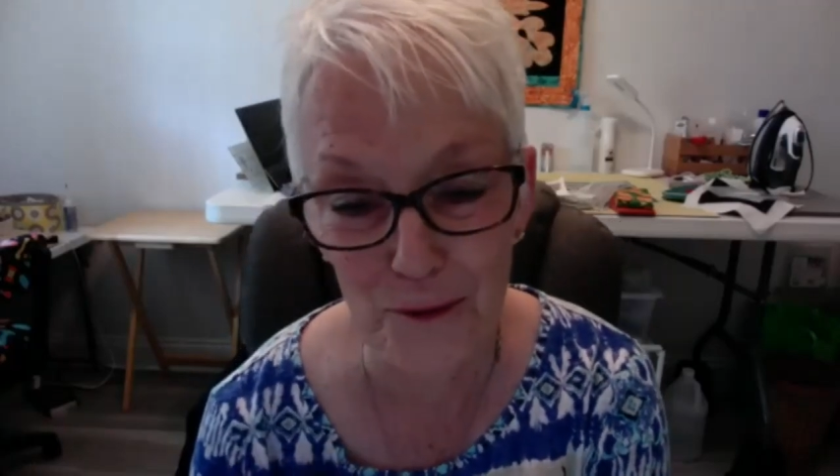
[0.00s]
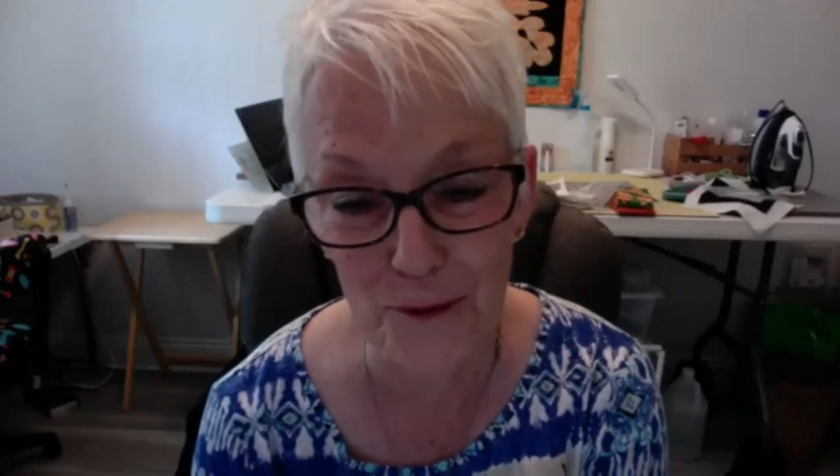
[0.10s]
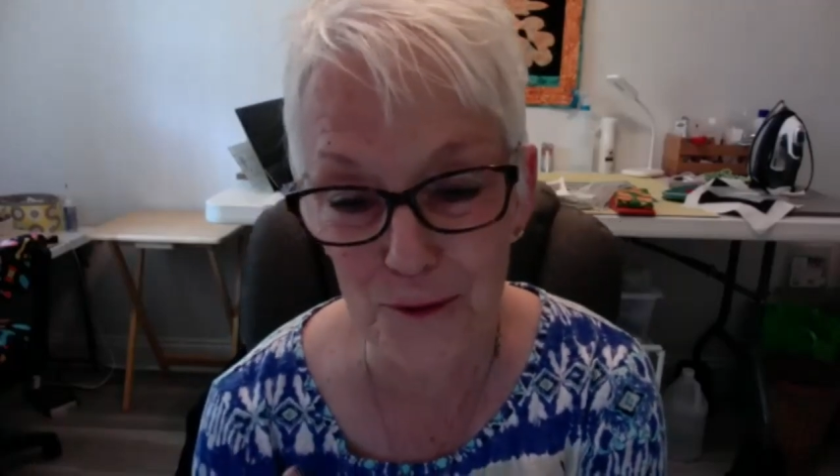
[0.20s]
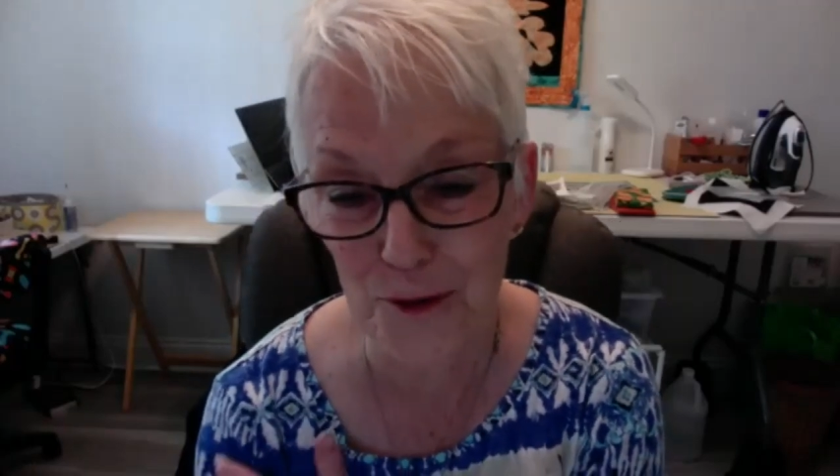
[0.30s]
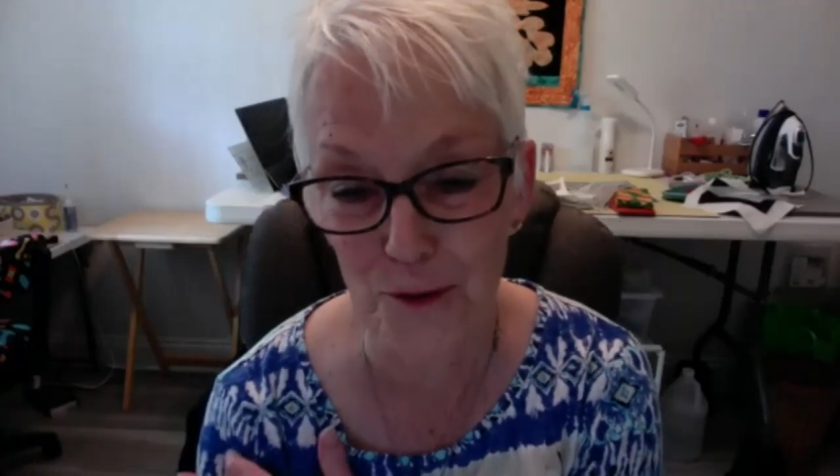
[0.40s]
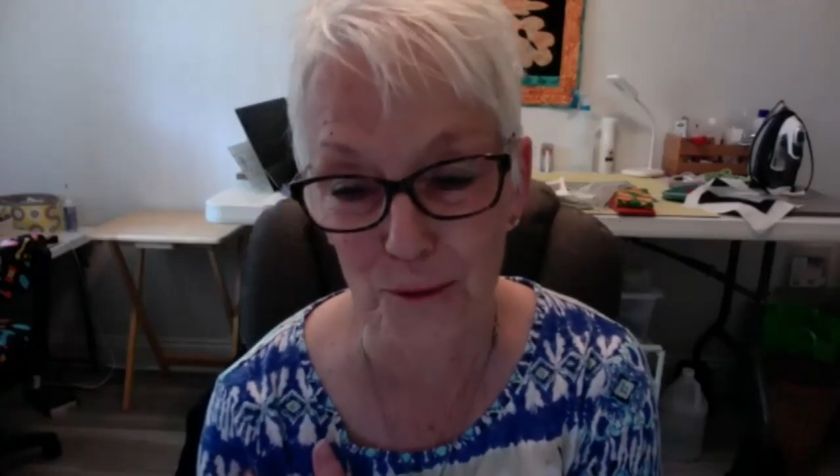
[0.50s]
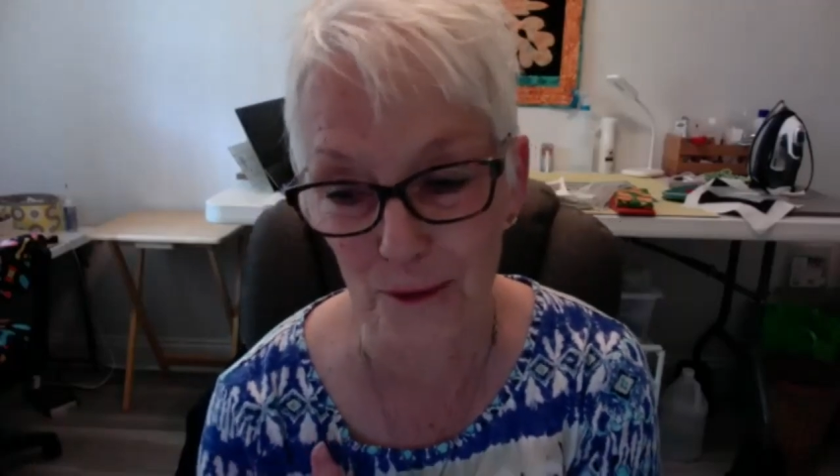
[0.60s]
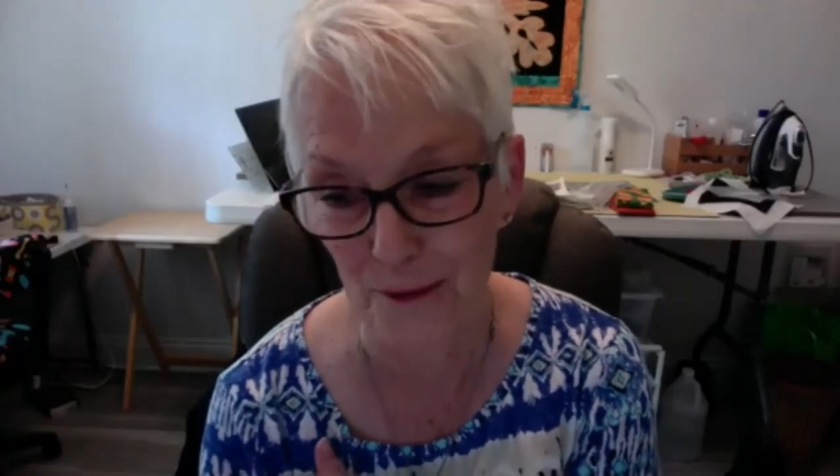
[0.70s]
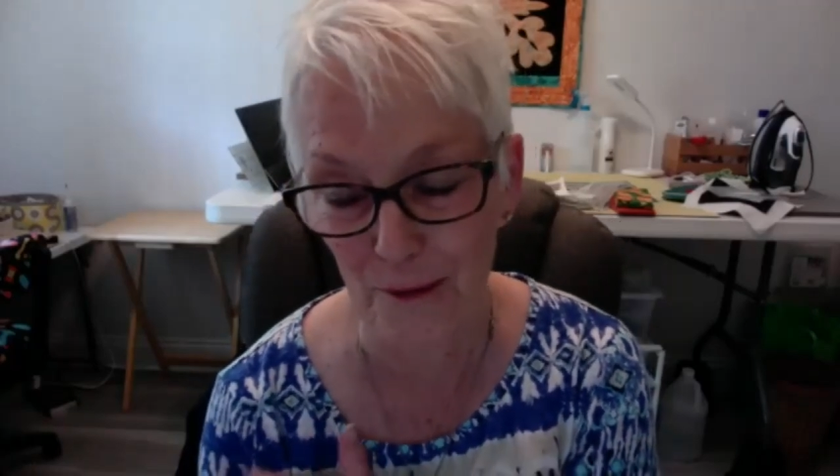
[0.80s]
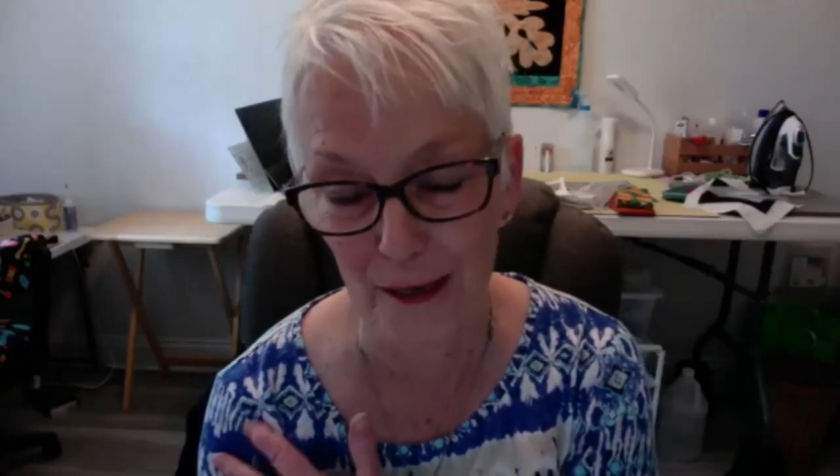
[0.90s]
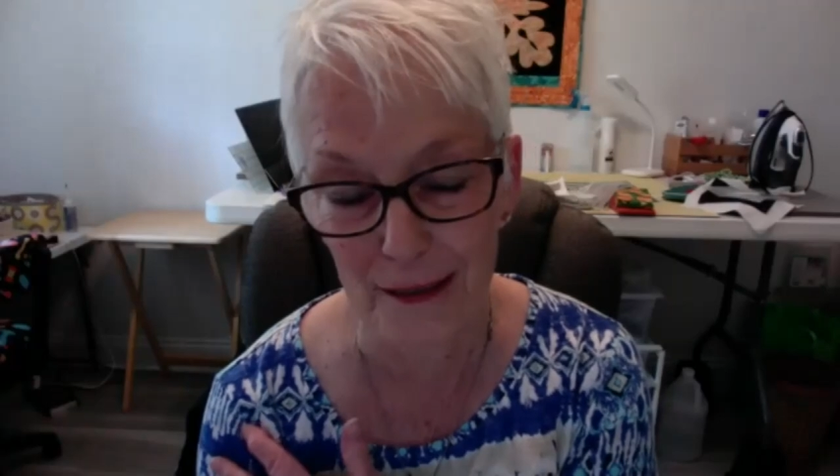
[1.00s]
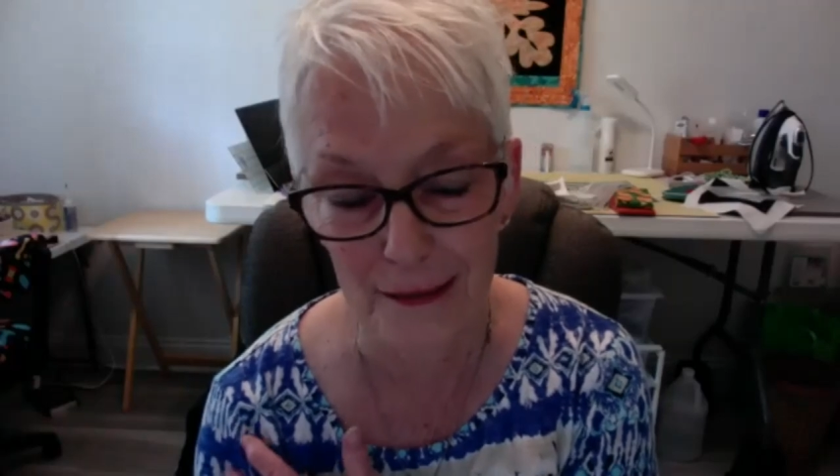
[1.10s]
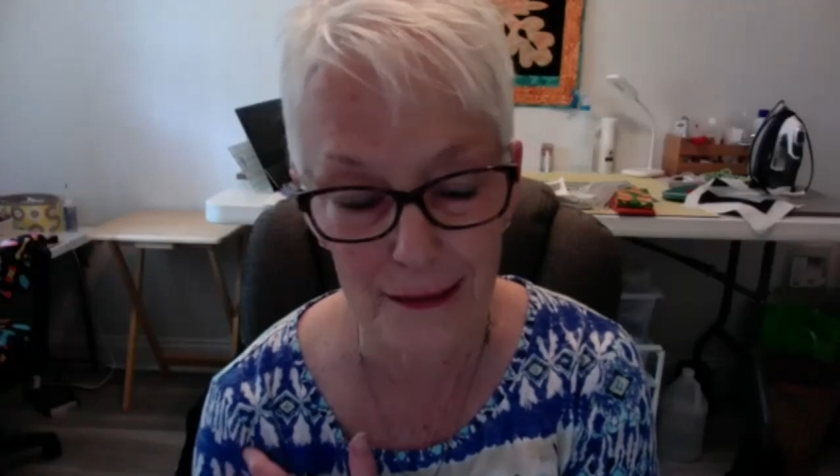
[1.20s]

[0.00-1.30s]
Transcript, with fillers: You two were great.